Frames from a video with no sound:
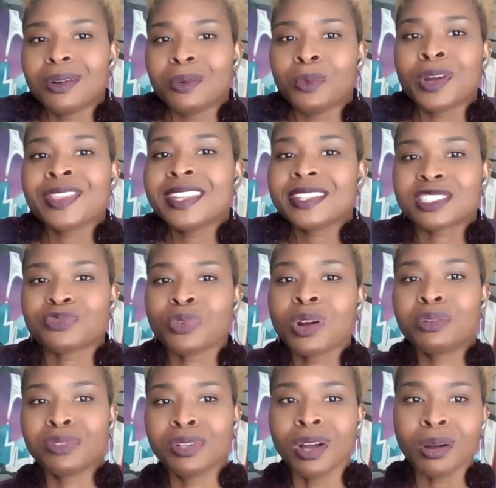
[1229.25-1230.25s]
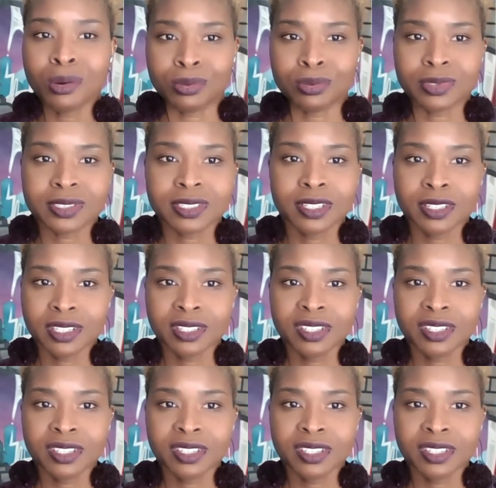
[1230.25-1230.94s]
where this road goes?